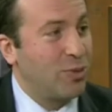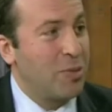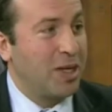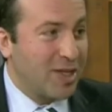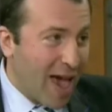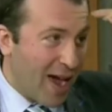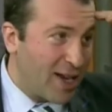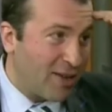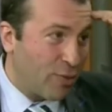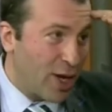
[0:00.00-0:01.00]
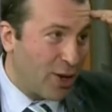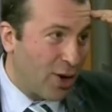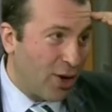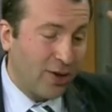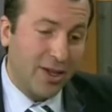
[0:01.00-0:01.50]
these women, that kind of
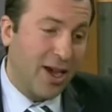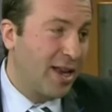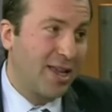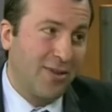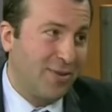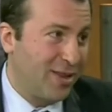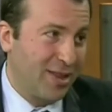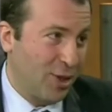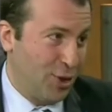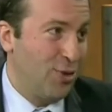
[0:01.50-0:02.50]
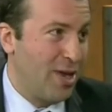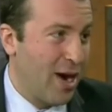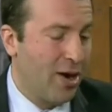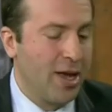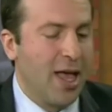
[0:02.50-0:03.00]
recall, got to give the due
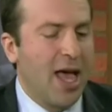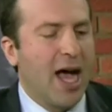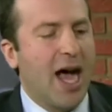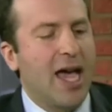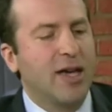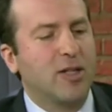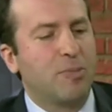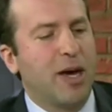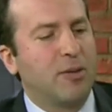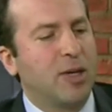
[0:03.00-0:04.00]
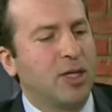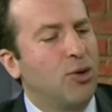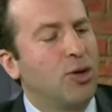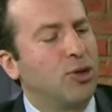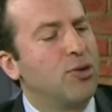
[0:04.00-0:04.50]
there. I expect
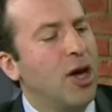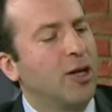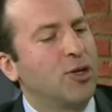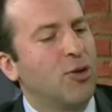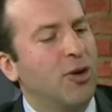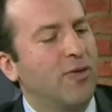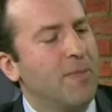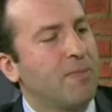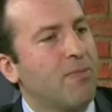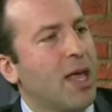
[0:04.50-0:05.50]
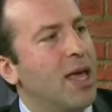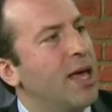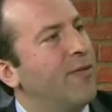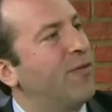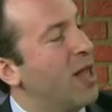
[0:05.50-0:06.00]
Couture to not sort of
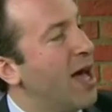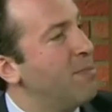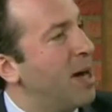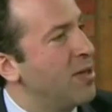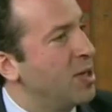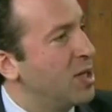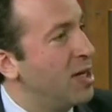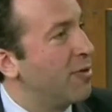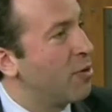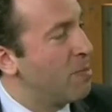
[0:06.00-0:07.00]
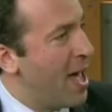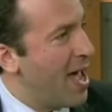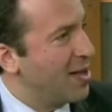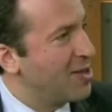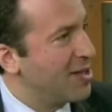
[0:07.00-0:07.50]
fly by the seat of her
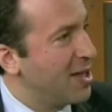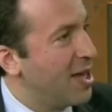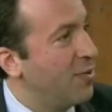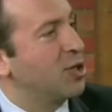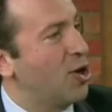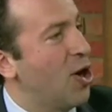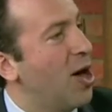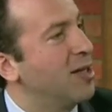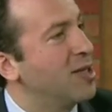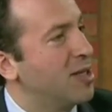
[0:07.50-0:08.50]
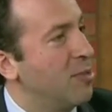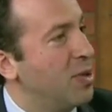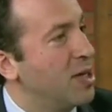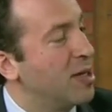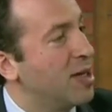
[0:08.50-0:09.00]
pants, gets caught in
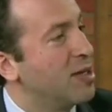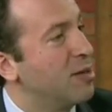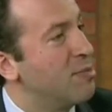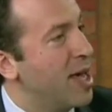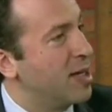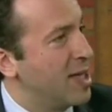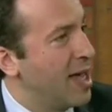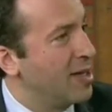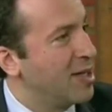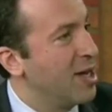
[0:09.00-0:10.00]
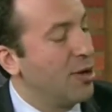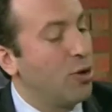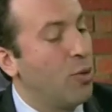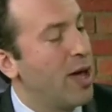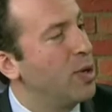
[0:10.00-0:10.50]
something that doesn't make sense,
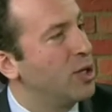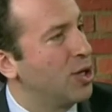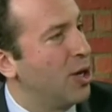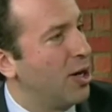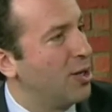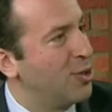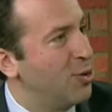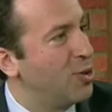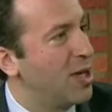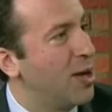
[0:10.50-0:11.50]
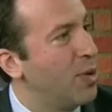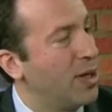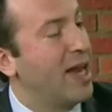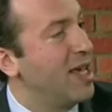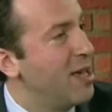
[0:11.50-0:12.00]
the way we saw on Tuesday,
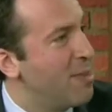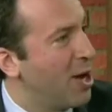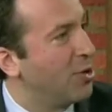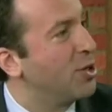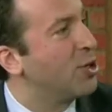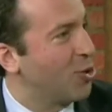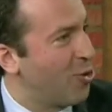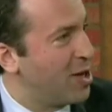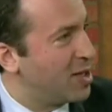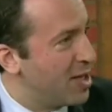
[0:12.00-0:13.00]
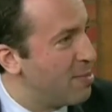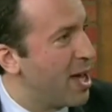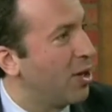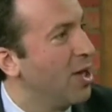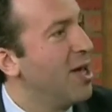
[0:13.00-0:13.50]
that email, the notorious
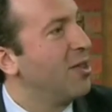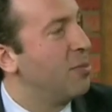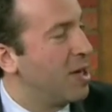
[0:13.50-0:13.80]
email,